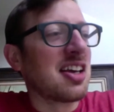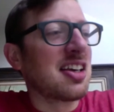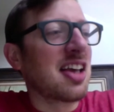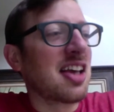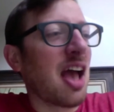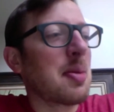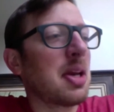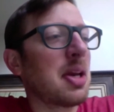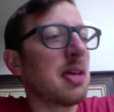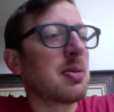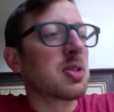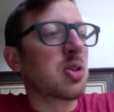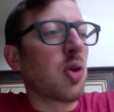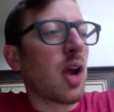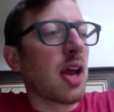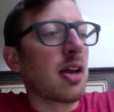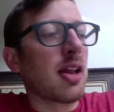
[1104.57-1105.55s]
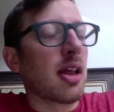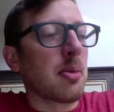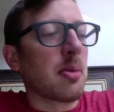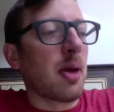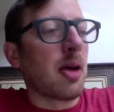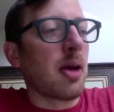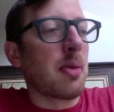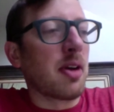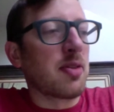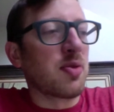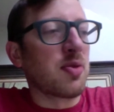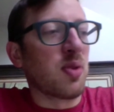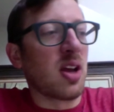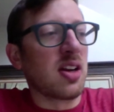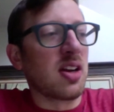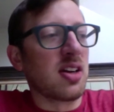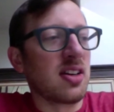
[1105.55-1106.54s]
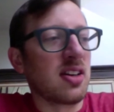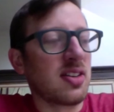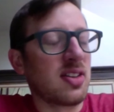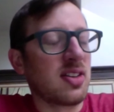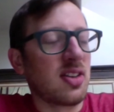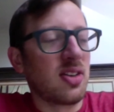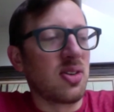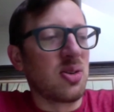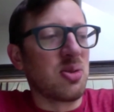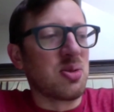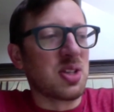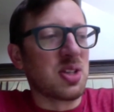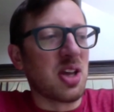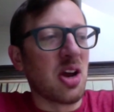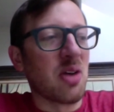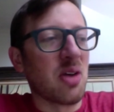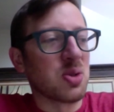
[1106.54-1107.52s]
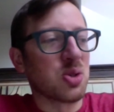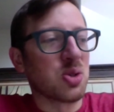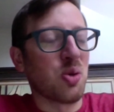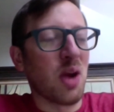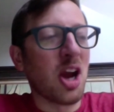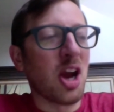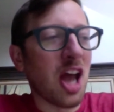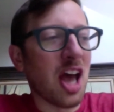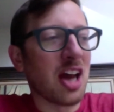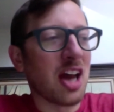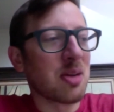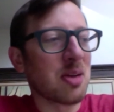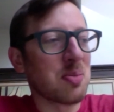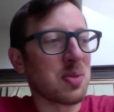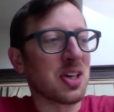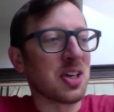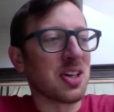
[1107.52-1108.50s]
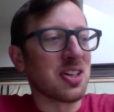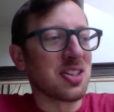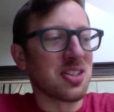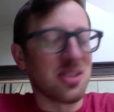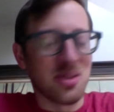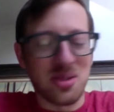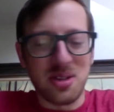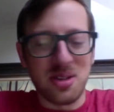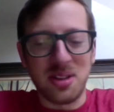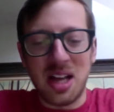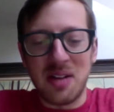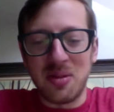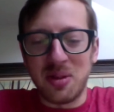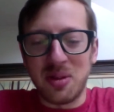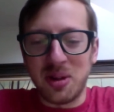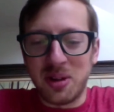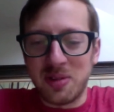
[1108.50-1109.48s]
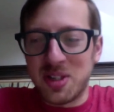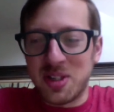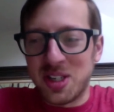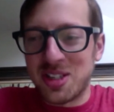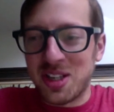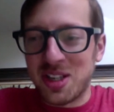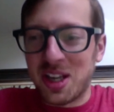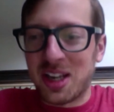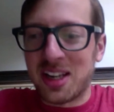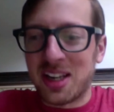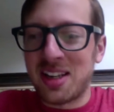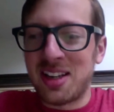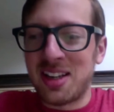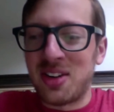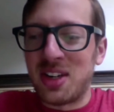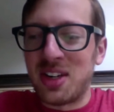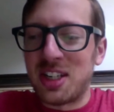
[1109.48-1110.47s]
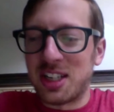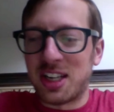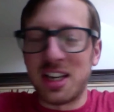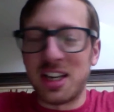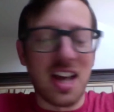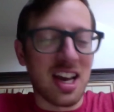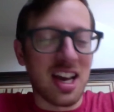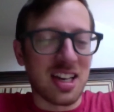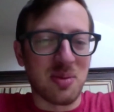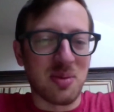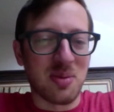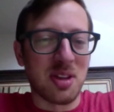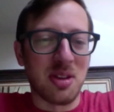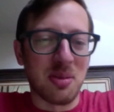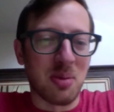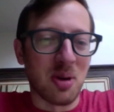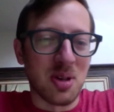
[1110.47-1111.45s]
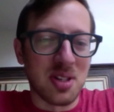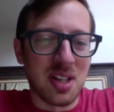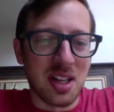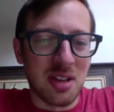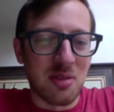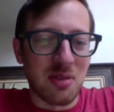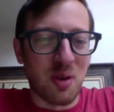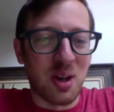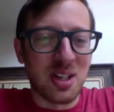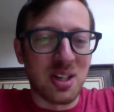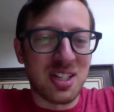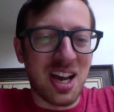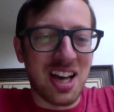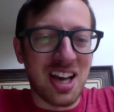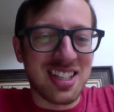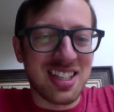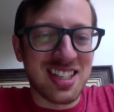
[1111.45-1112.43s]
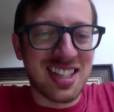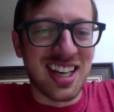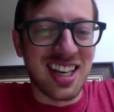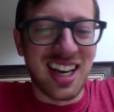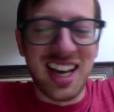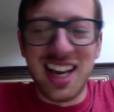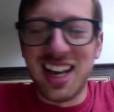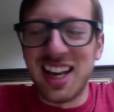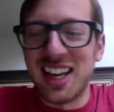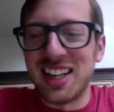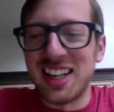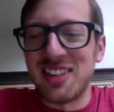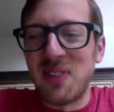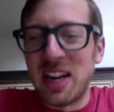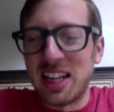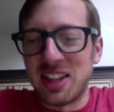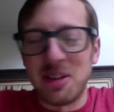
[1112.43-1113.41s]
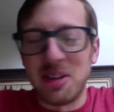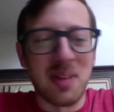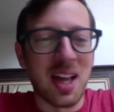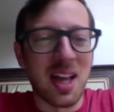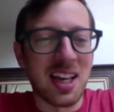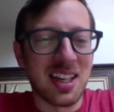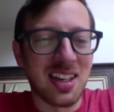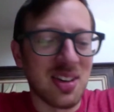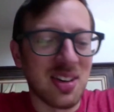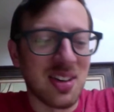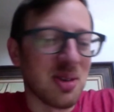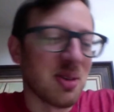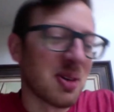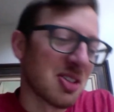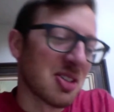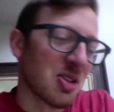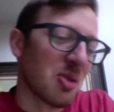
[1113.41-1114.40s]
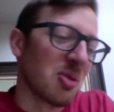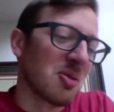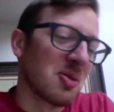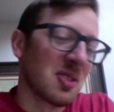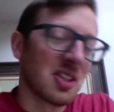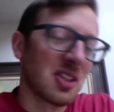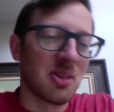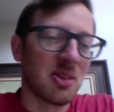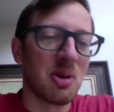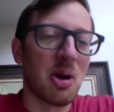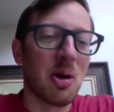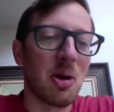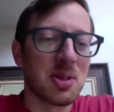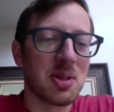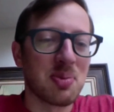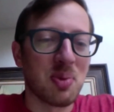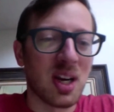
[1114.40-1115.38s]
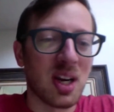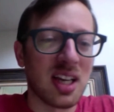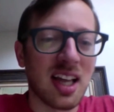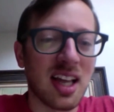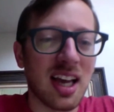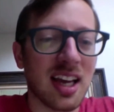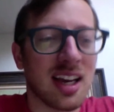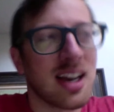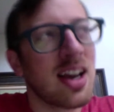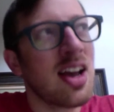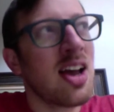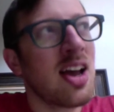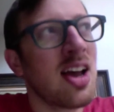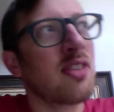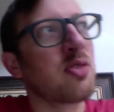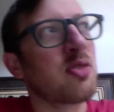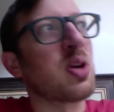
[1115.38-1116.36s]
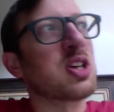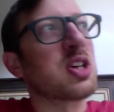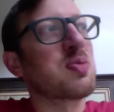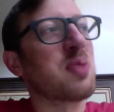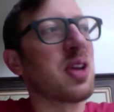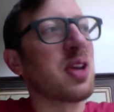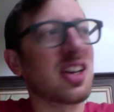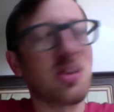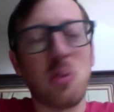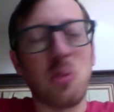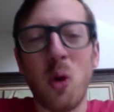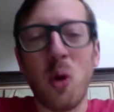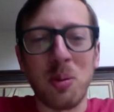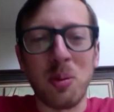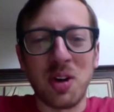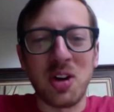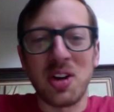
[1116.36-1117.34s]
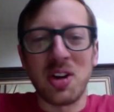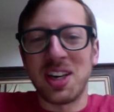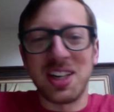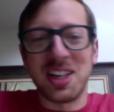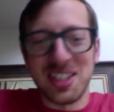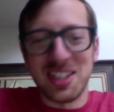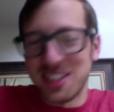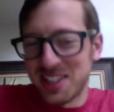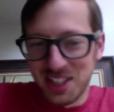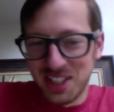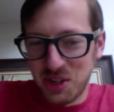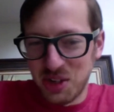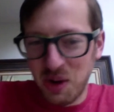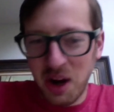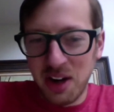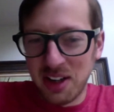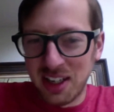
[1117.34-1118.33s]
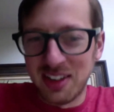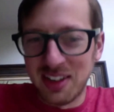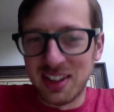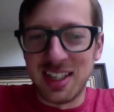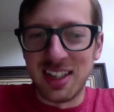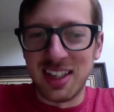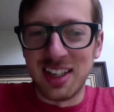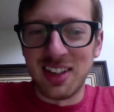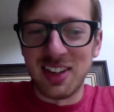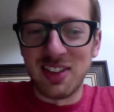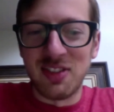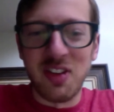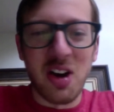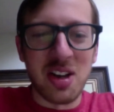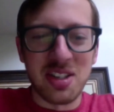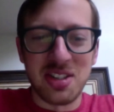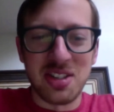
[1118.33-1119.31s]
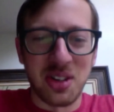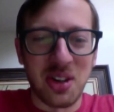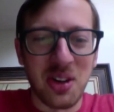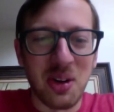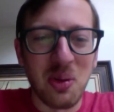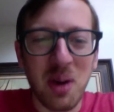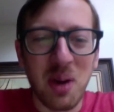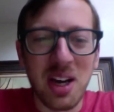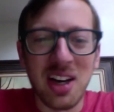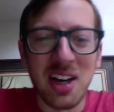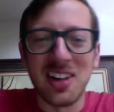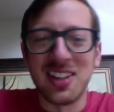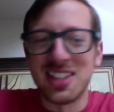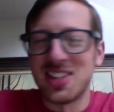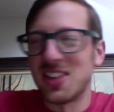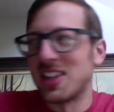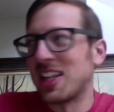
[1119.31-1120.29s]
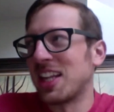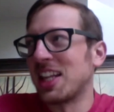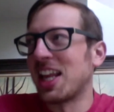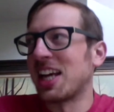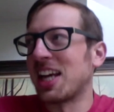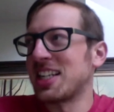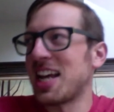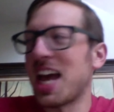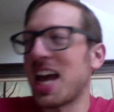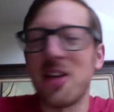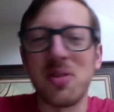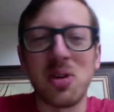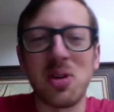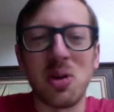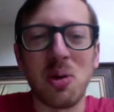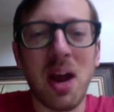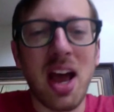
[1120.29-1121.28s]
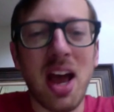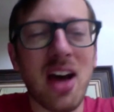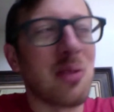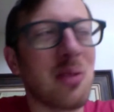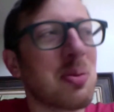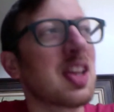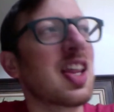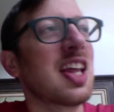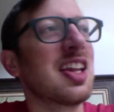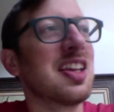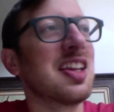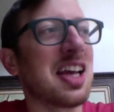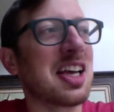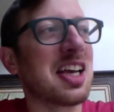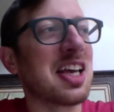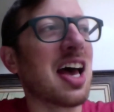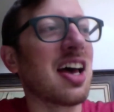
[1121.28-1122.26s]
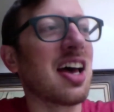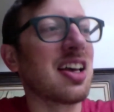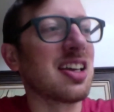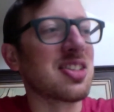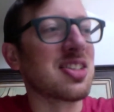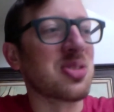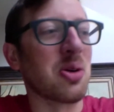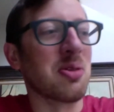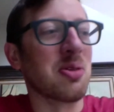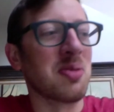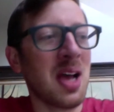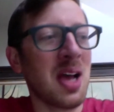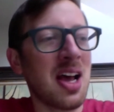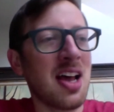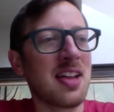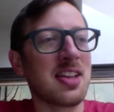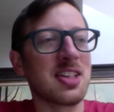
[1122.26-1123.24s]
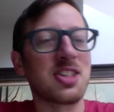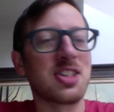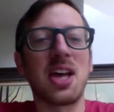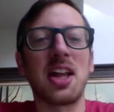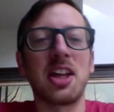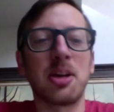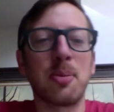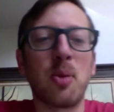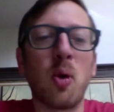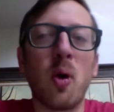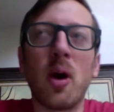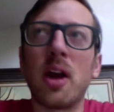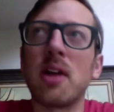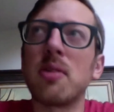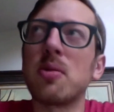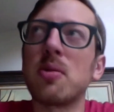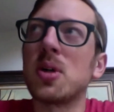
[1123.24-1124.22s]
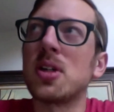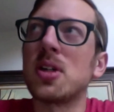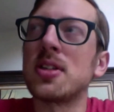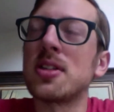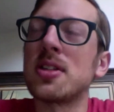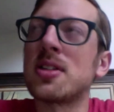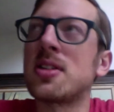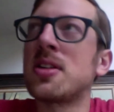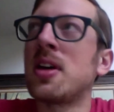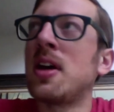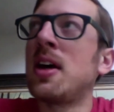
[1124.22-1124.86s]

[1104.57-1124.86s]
I mean, it was great. Like my friend who was there was great at it, because there's a level of just like, you need to connect with the person at the front desk and make them like you. And so he would always bring like fresh baked warm cookies to try to foster goodwill. So to have it around. But at the end of the day, yeah, it's sort of the selling point was